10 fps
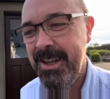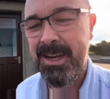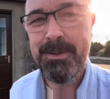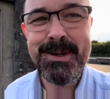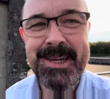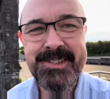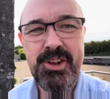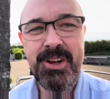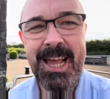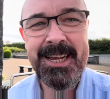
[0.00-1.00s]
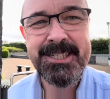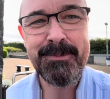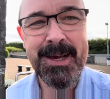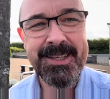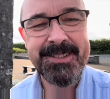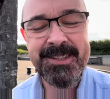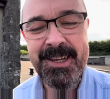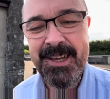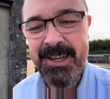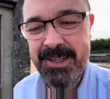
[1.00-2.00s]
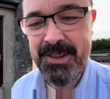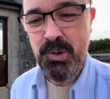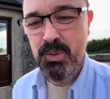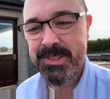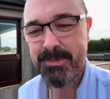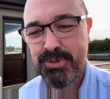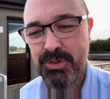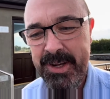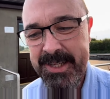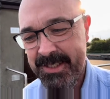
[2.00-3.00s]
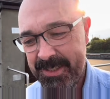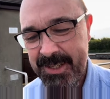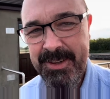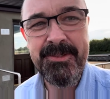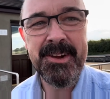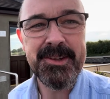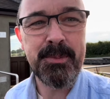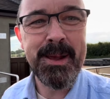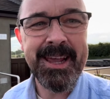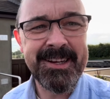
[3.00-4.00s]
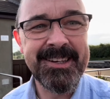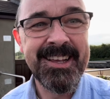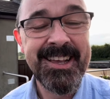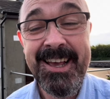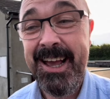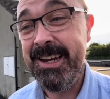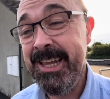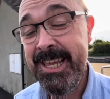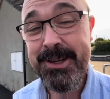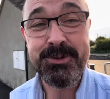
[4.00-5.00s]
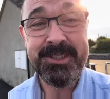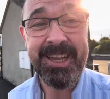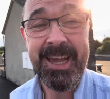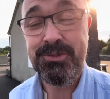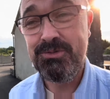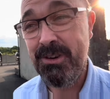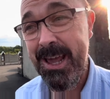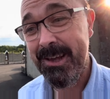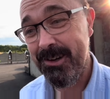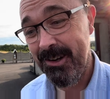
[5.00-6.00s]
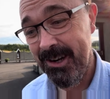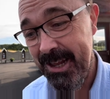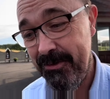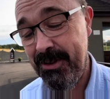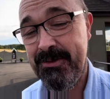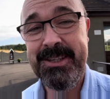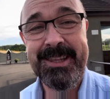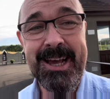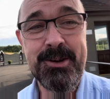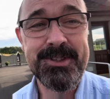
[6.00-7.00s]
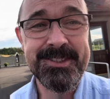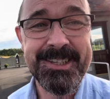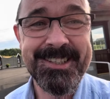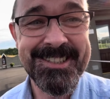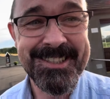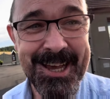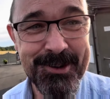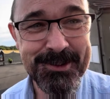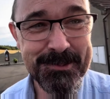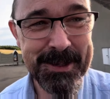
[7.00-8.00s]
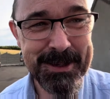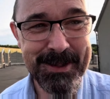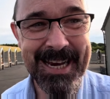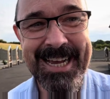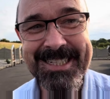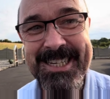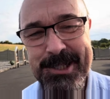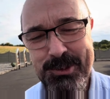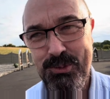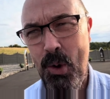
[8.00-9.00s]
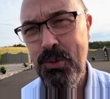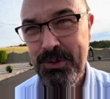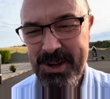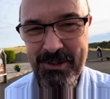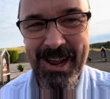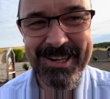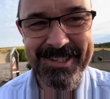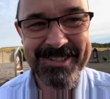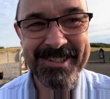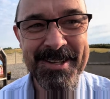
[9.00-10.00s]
in a place called Attimas, there was a priest, Father Peyton, and he used to get regularly 50,000, 60,000 people at his rosary rallies.